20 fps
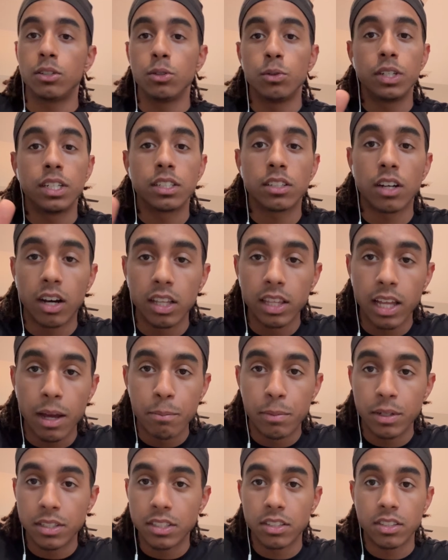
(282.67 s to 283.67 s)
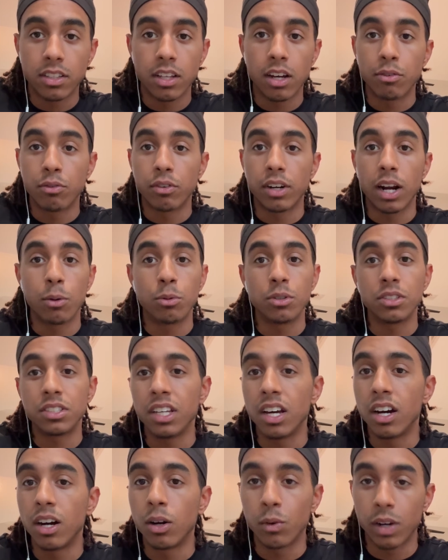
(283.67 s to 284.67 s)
doing this online business stuff when I was young,